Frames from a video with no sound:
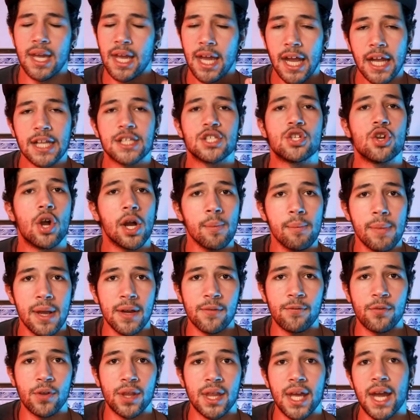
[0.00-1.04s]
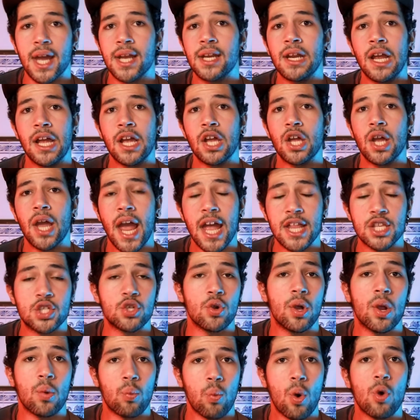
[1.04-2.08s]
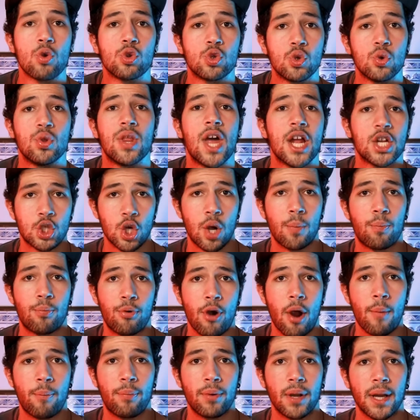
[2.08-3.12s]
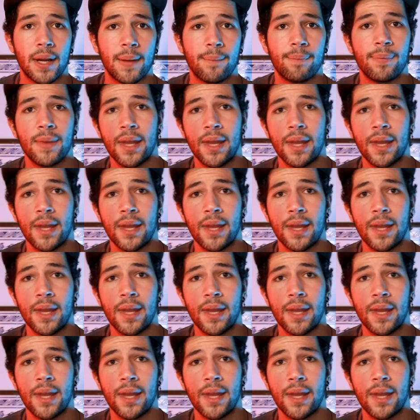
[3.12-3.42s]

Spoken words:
It's not meant for that, and so it won't do that job properly.